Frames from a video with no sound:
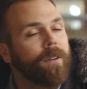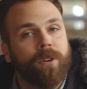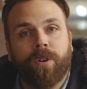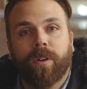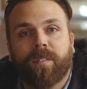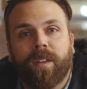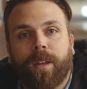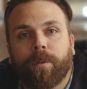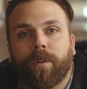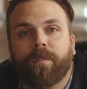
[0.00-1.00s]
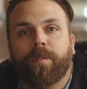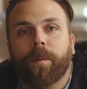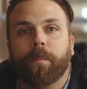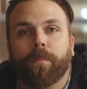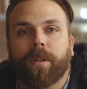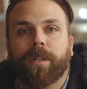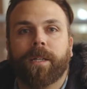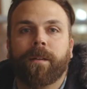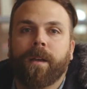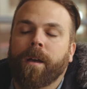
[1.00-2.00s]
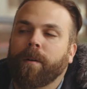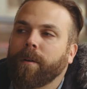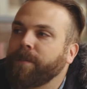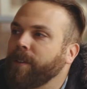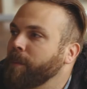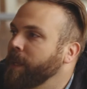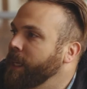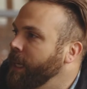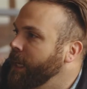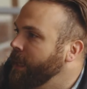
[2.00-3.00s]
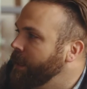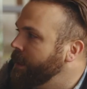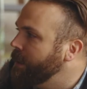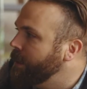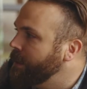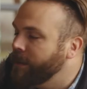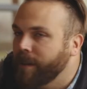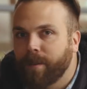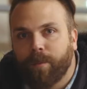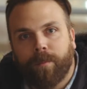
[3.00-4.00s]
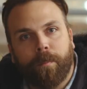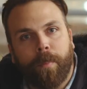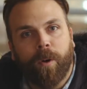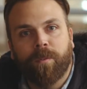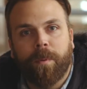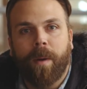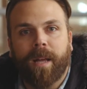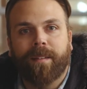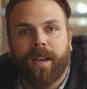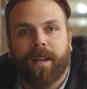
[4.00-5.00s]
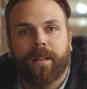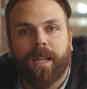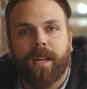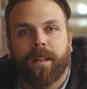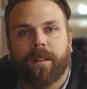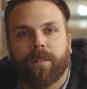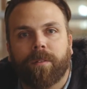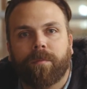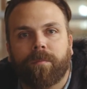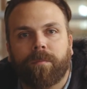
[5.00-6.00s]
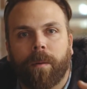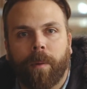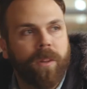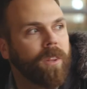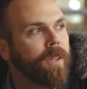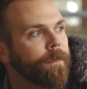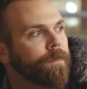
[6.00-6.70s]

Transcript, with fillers: New York City. We're going to film in Brooklyn. We're filming in Bozeman, Montana again in a month.